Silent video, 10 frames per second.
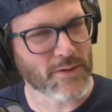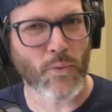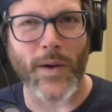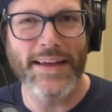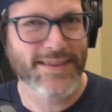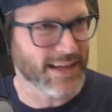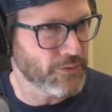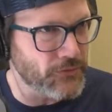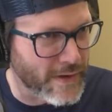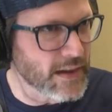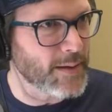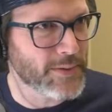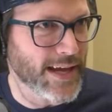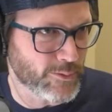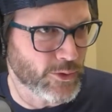the way that they fill up
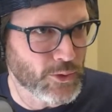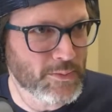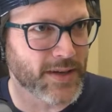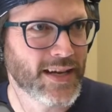that room.